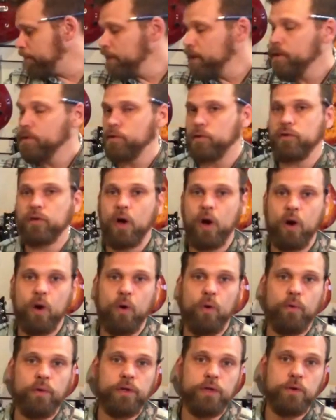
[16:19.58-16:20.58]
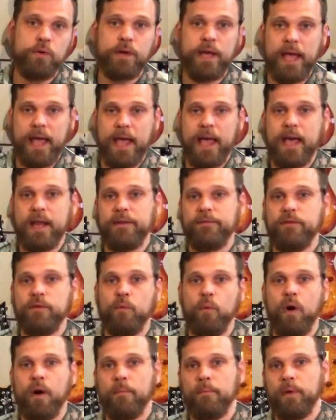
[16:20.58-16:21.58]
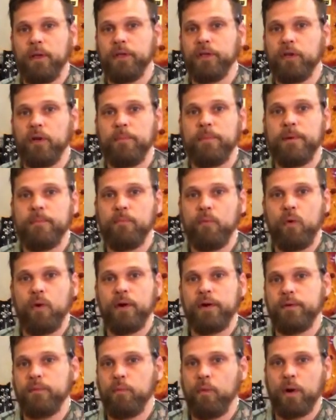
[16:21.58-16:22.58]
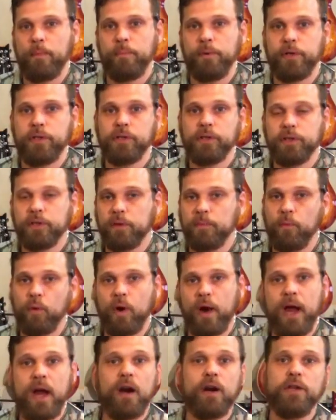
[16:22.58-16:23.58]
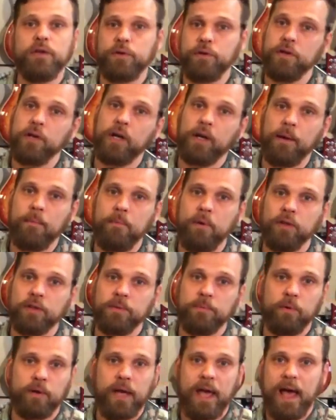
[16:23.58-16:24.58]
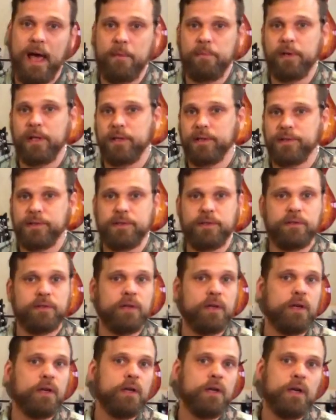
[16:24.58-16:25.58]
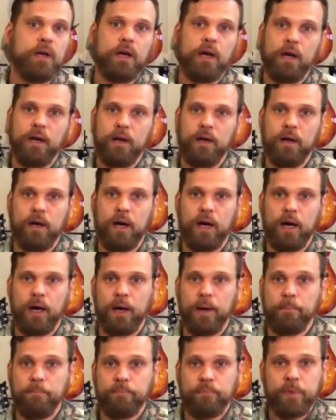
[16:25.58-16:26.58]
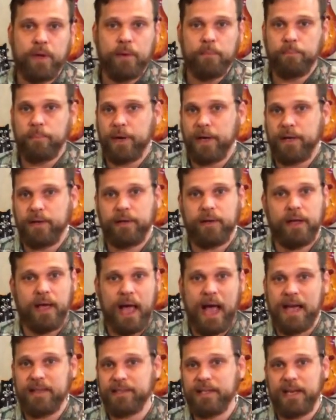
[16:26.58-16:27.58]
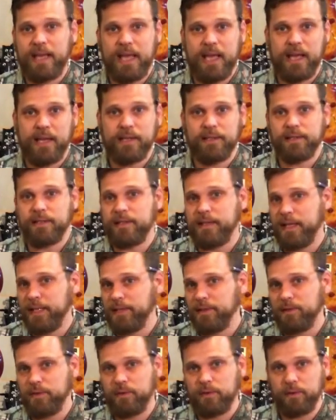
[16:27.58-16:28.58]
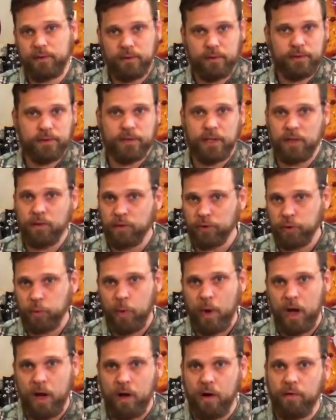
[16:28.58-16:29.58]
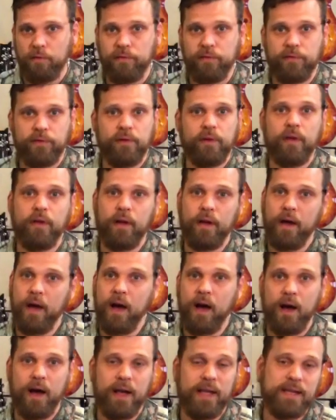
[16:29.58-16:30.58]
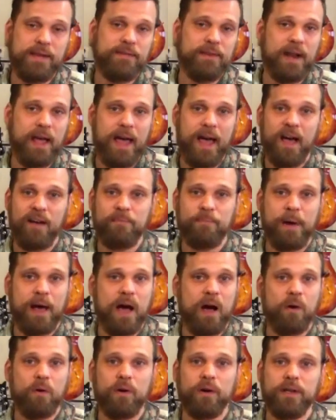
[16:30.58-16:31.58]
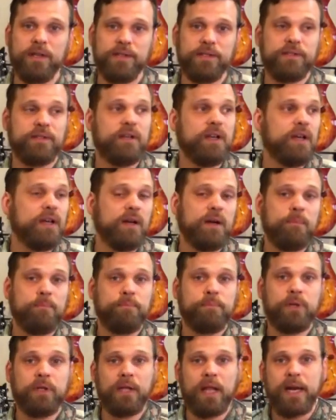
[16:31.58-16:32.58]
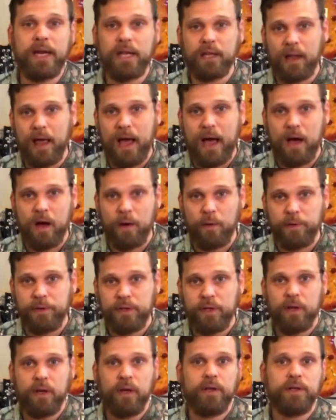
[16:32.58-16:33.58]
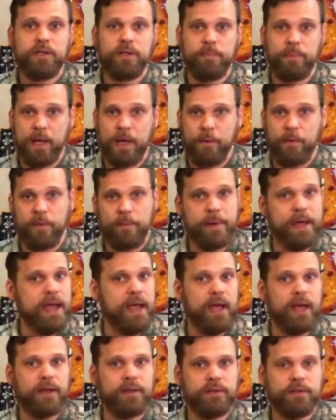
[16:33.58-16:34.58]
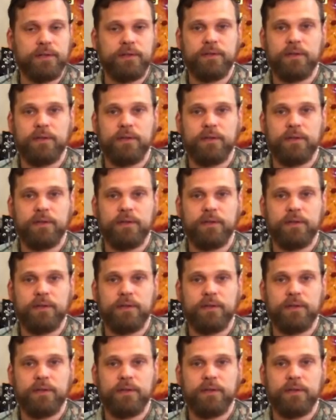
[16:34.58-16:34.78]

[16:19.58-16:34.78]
So you can, if you want a little bit more, you want to push a little more air, you can hook up multiple cabinets. But as it is, this single 12, even at half power, is plenty loud to play with a band.